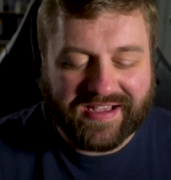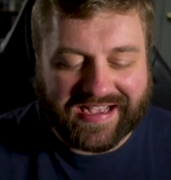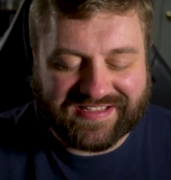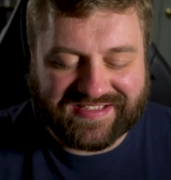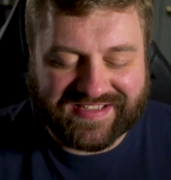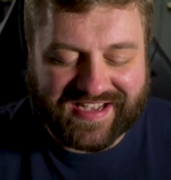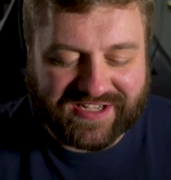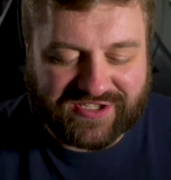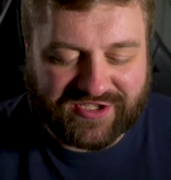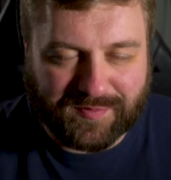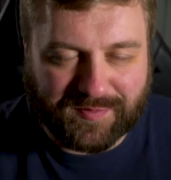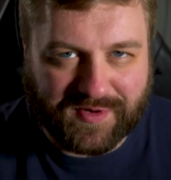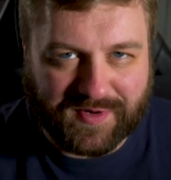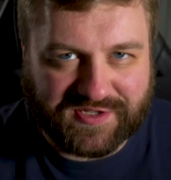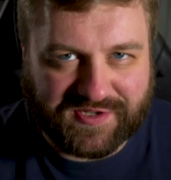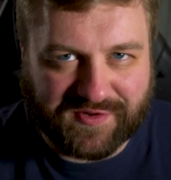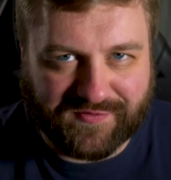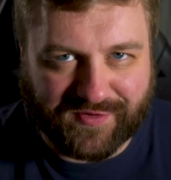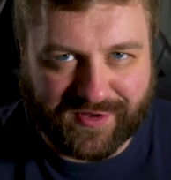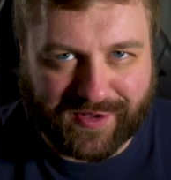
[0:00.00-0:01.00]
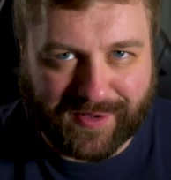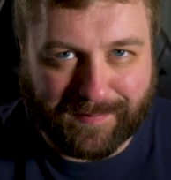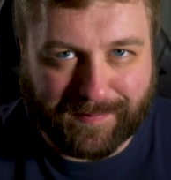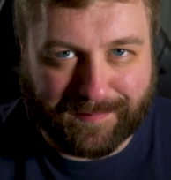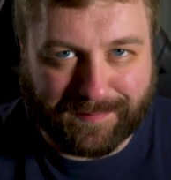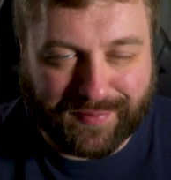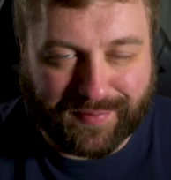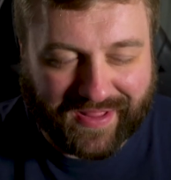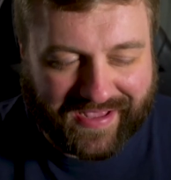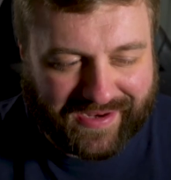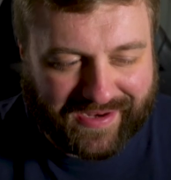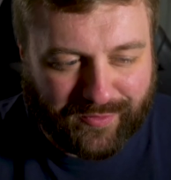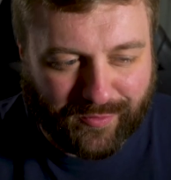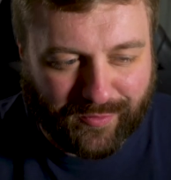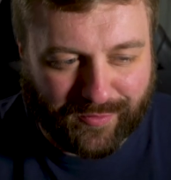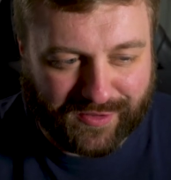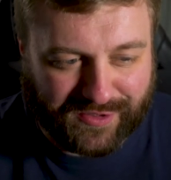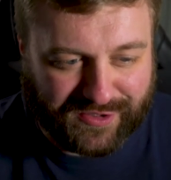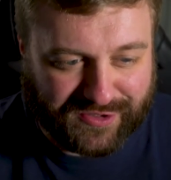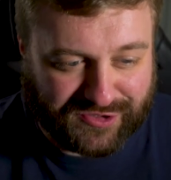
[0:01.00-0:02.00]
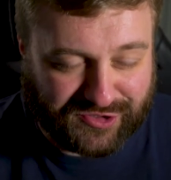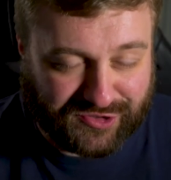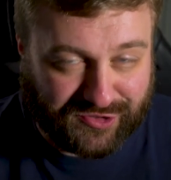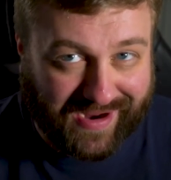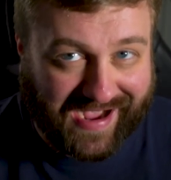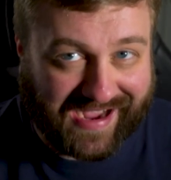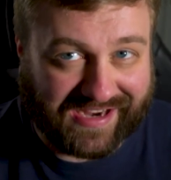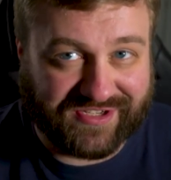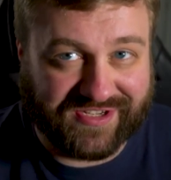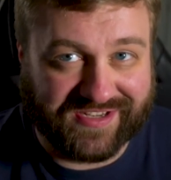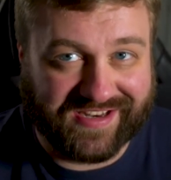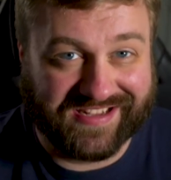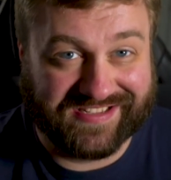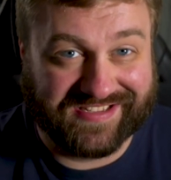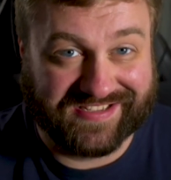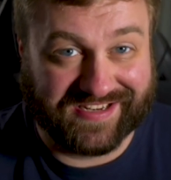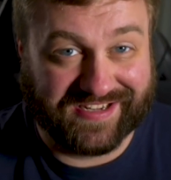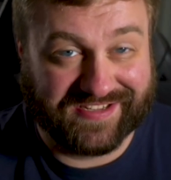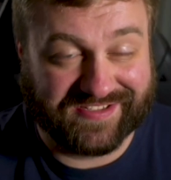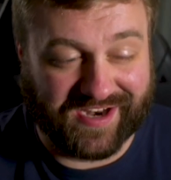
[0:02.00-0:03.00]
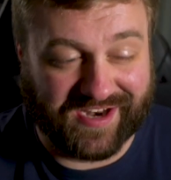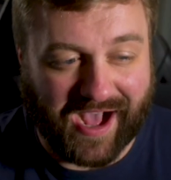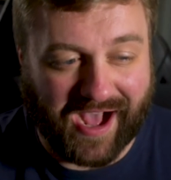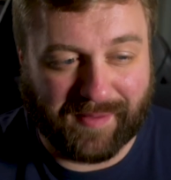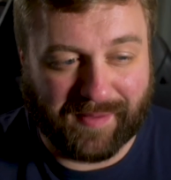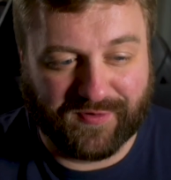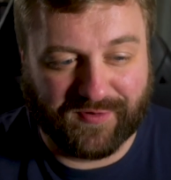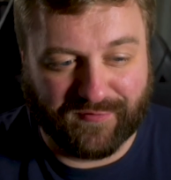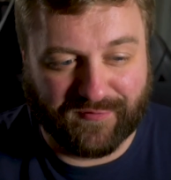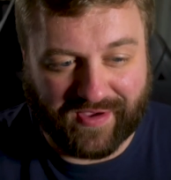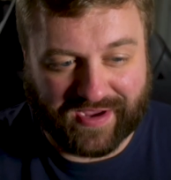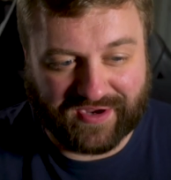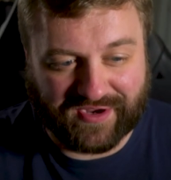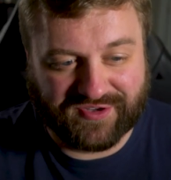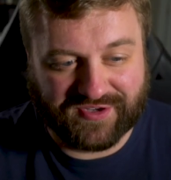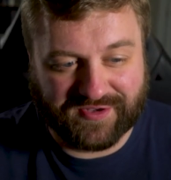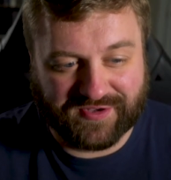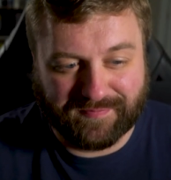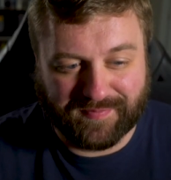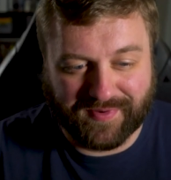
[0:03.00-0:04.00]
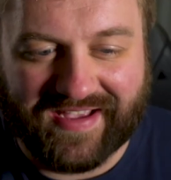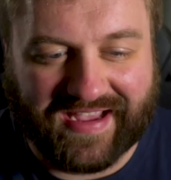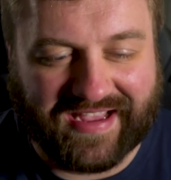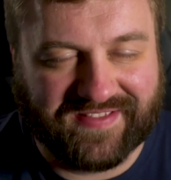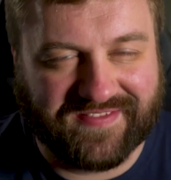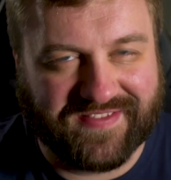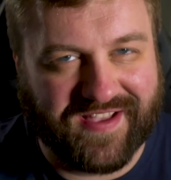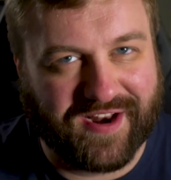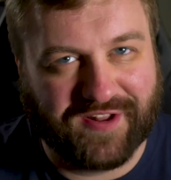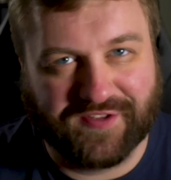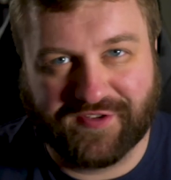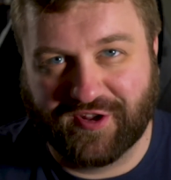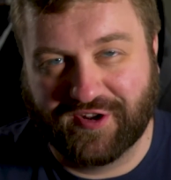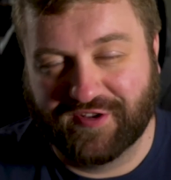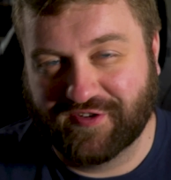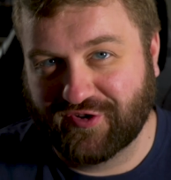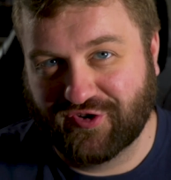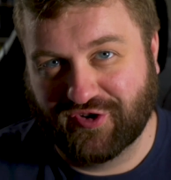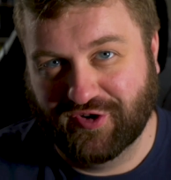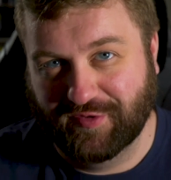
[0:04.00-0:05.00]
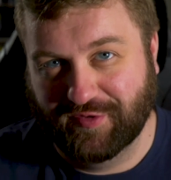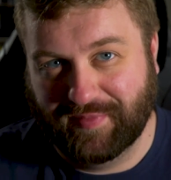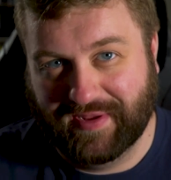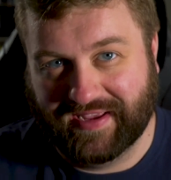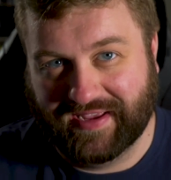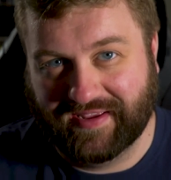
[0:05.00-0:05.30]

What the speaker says: It's not so much of a complaint or a distraction as it is an observation, but it's not as good as it should be.